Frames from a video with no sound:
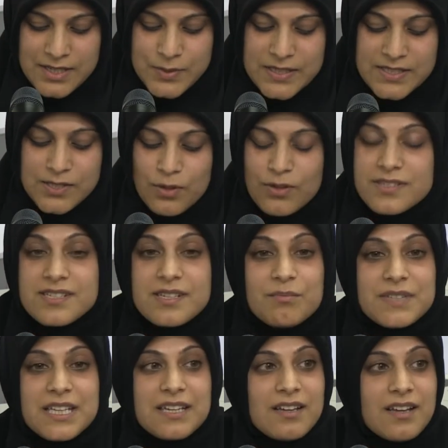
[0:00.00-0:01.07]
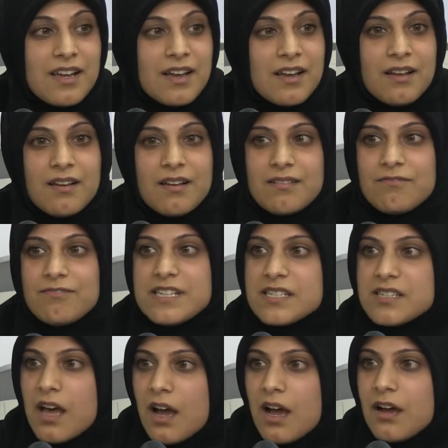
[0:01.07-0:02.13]
So it's not something
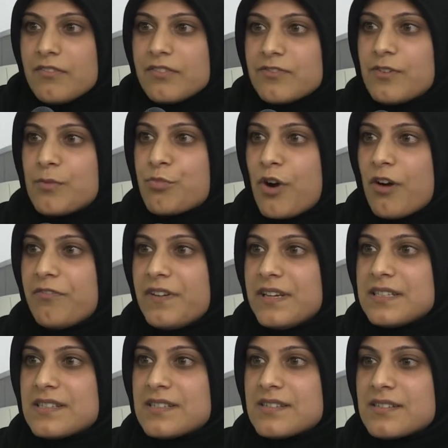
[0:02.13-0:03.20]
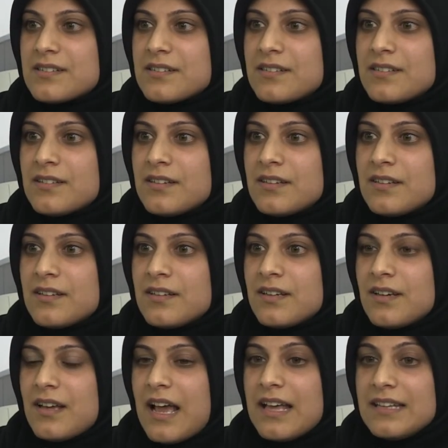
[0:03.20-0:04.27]
reserved for prophets.
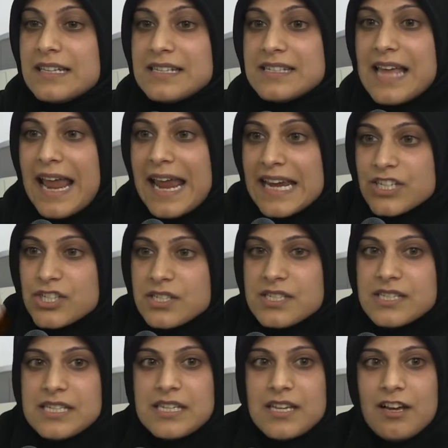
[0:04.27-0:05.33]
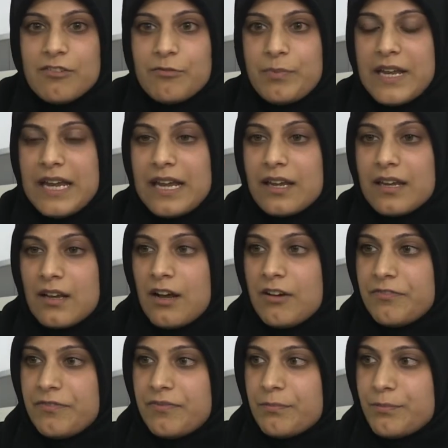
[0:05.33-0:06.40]
And this agency of bringing
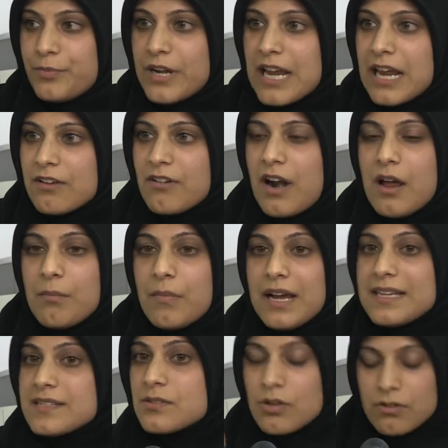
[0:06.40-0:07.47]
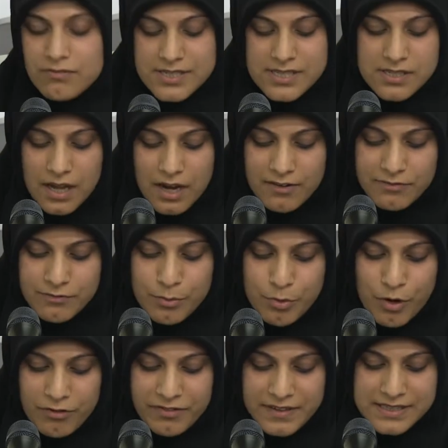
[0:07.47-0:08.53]
rahmah is not reserved for
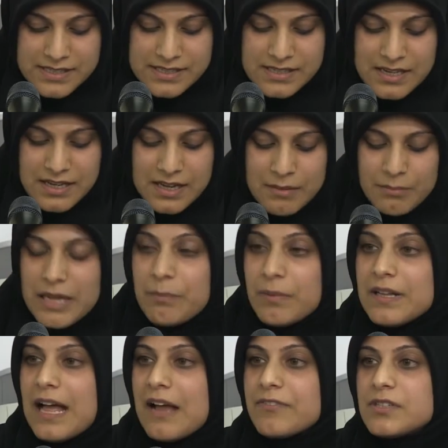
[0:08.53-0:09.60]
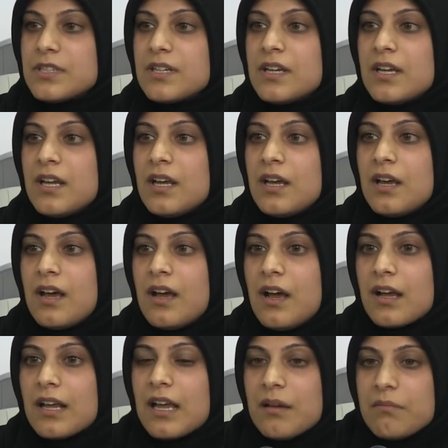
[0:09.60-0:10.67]
prophets. People have to
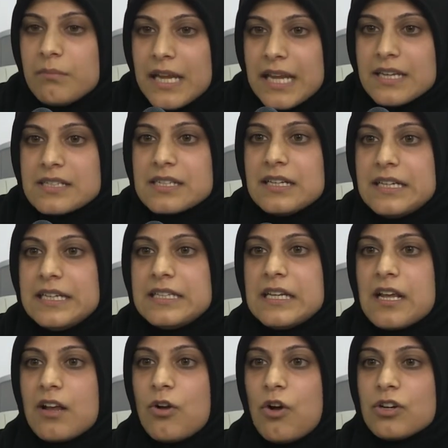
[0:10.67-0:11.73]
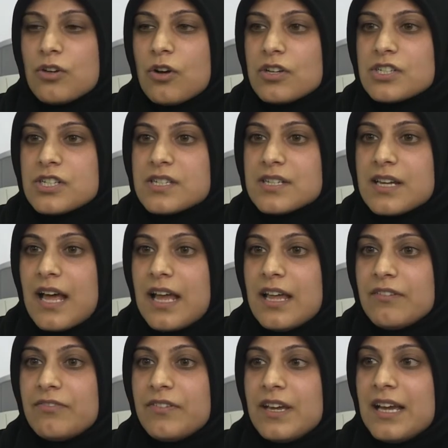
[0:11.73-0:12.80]
commit to leading a God-conscious
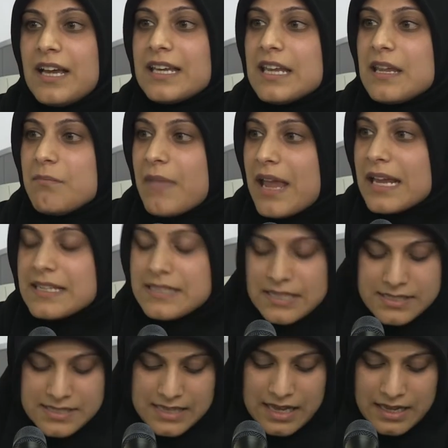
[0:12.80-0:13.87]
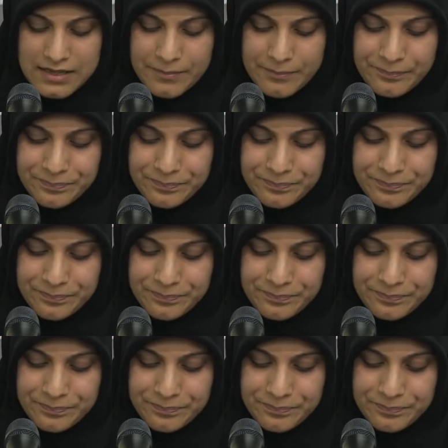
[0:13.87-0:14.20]
life, and he makes us that.